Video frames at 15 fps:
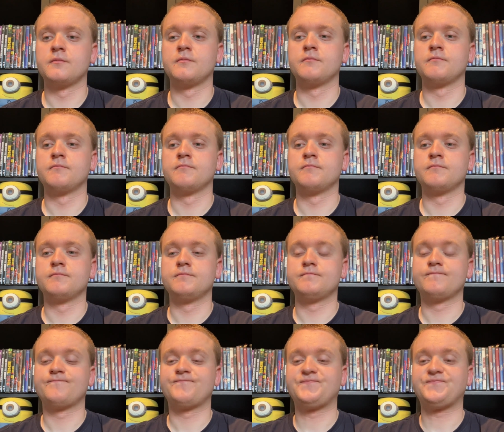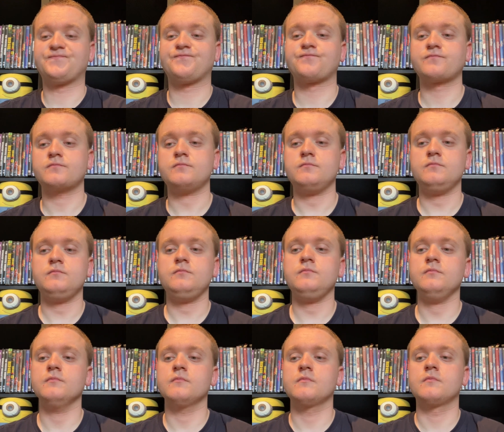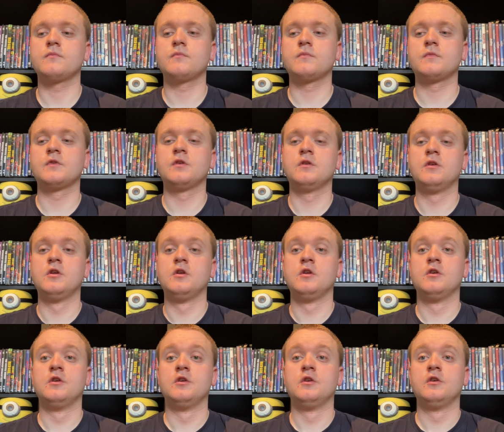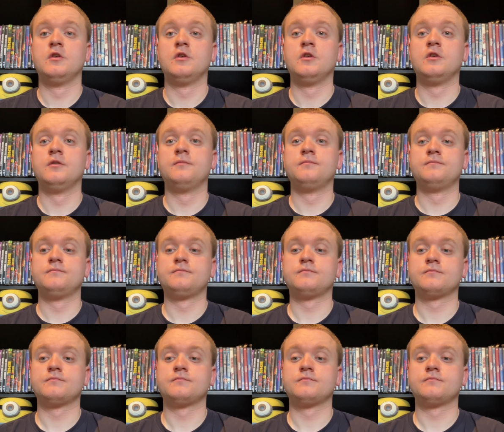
No one is speaking in this clip.